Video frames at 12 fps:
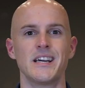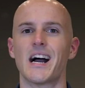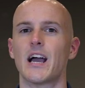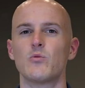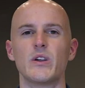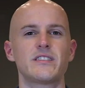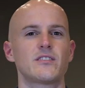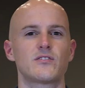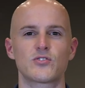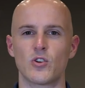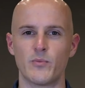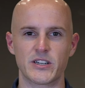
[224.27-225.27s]
I wasted
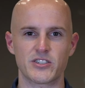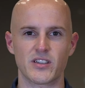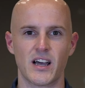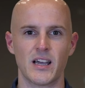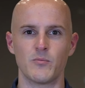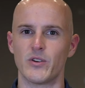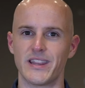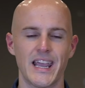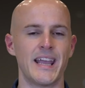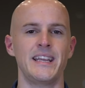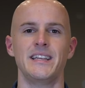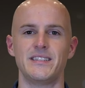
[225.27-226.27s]
so much time with
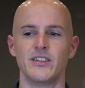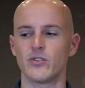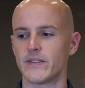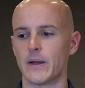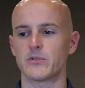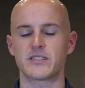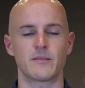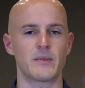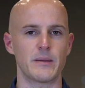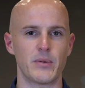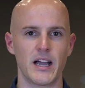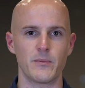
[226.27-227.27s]
any deal that was in my
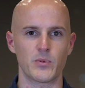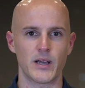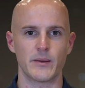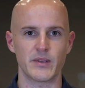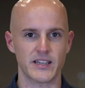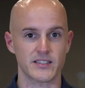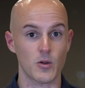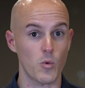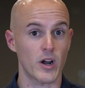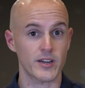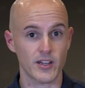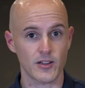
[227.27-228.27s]
pipeline because I
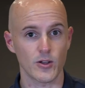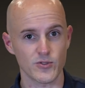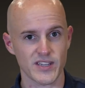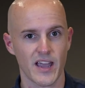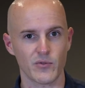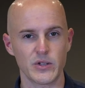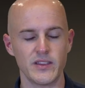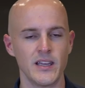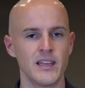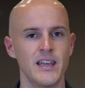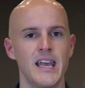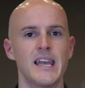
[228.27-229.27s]
wanted to close everything,